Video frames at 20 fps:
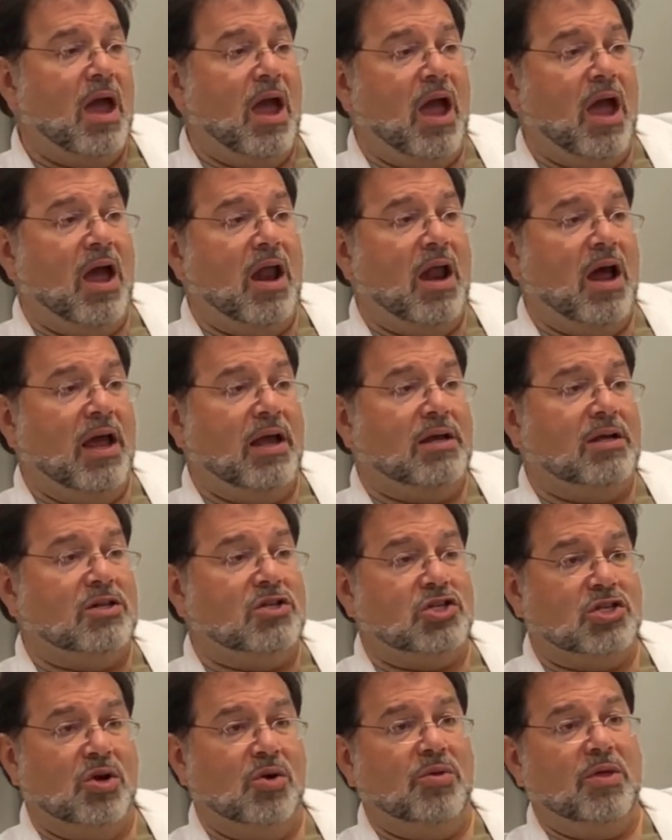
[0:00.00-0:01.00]
and I can
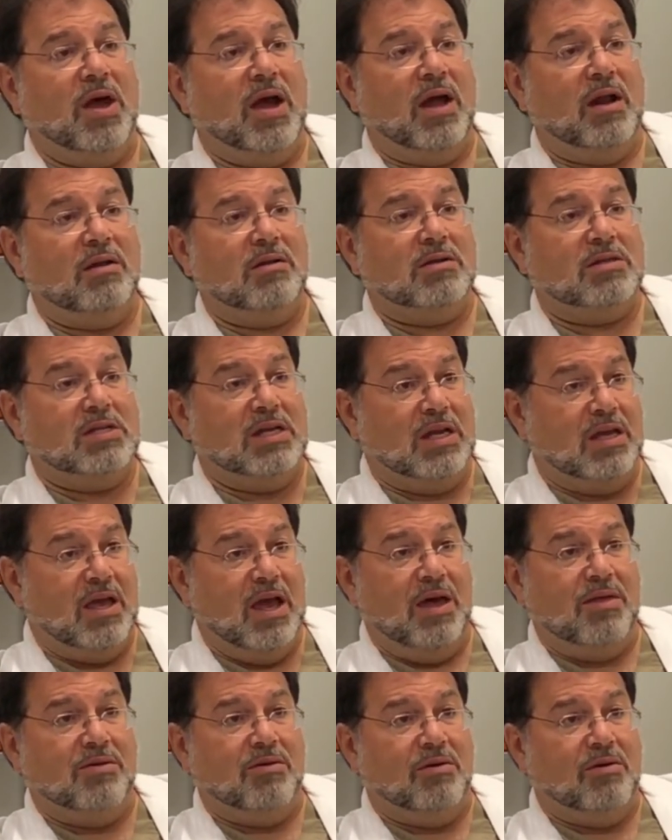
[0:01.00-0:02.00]
sew that
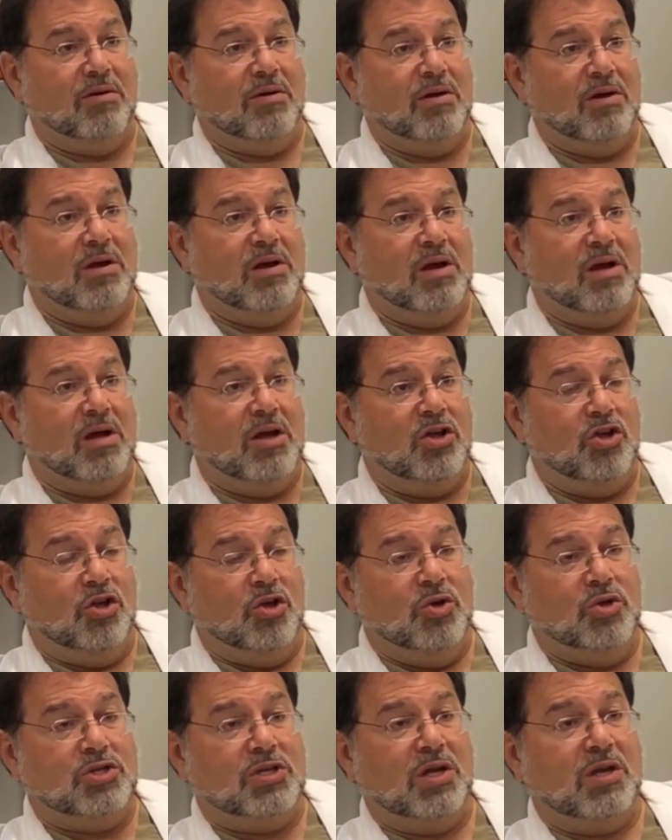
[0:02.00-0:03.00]
together
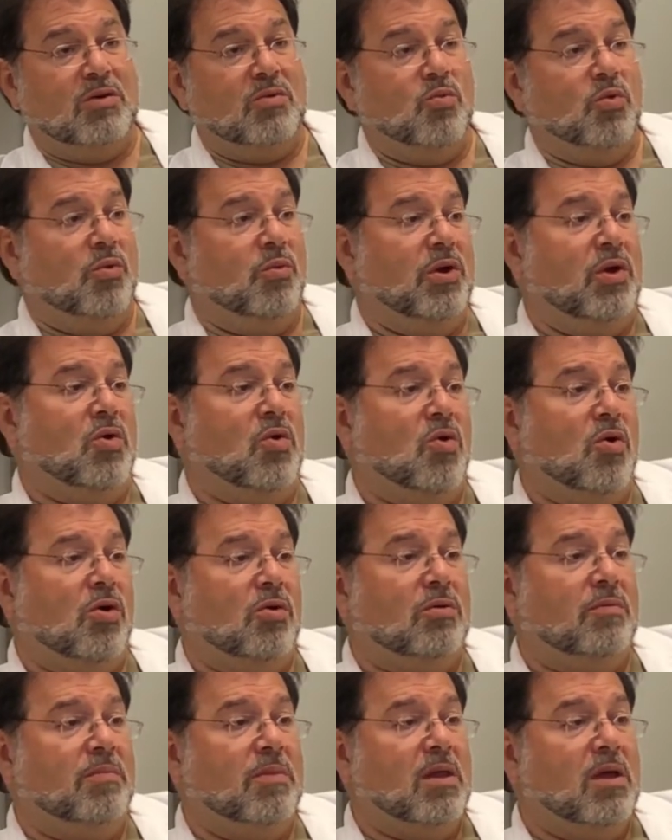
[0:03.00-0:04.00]
using what we
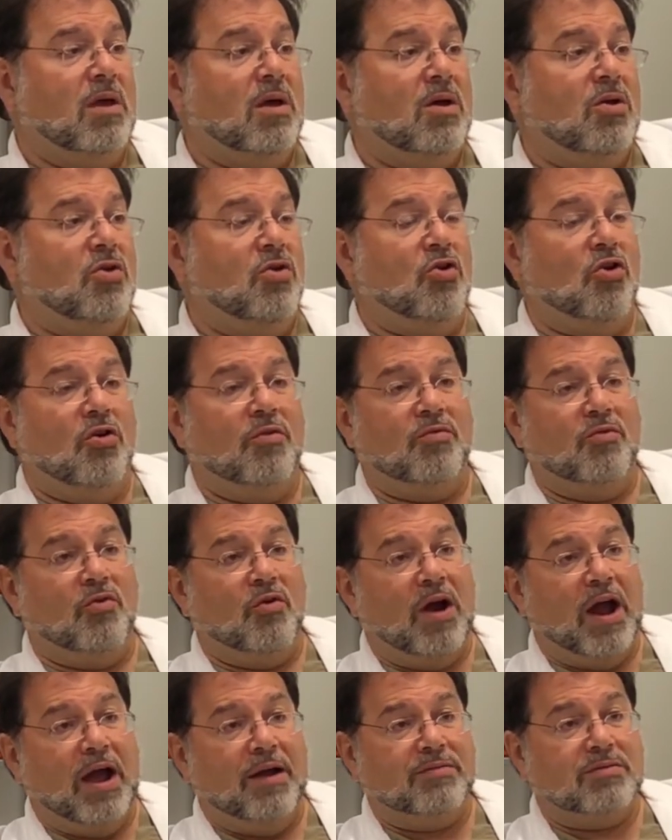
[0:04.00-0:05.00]
call nerve
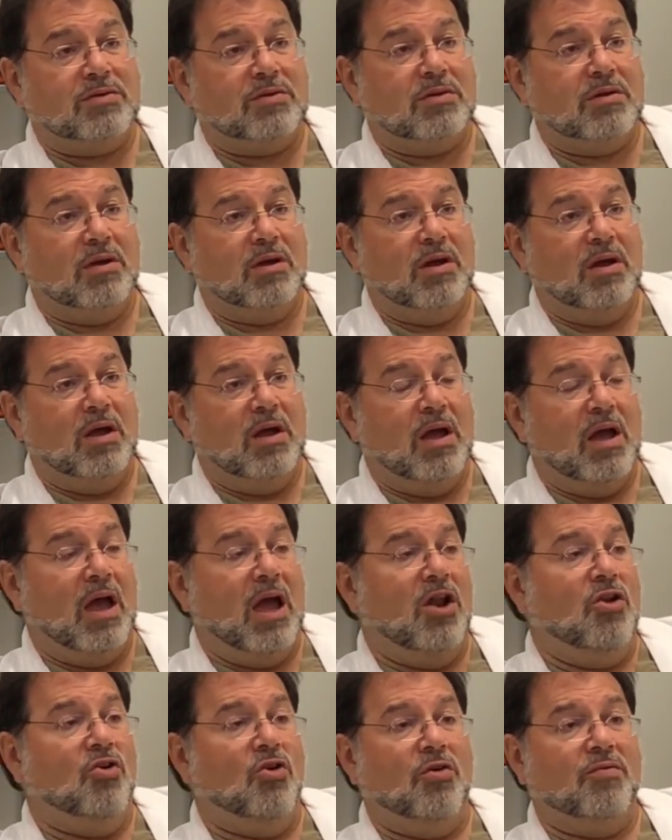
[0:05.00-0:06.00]
grafts
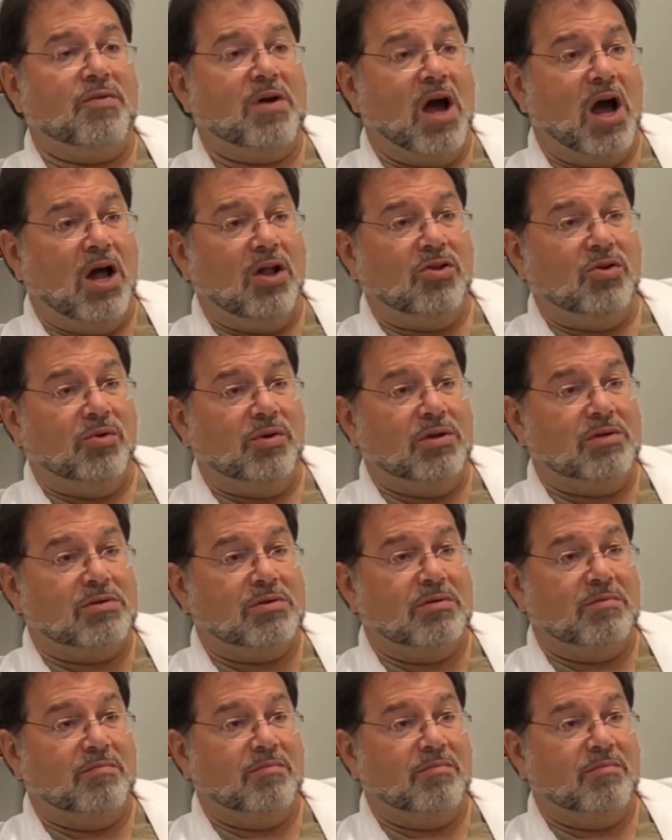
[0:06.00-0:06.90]
and nerve conduits.